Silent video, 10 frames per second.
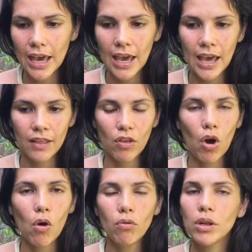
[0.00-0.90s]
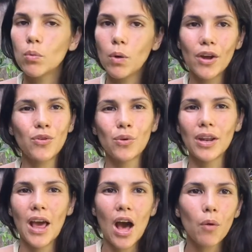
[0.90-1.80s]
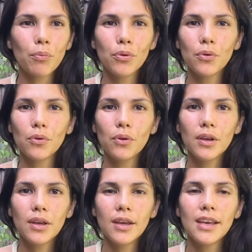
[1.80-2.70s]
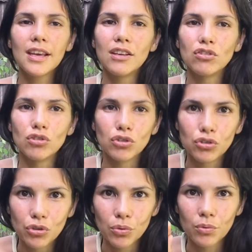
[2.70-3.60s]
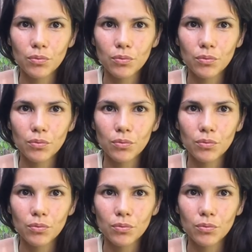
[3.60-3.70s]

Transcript: and the only one who can help you is you.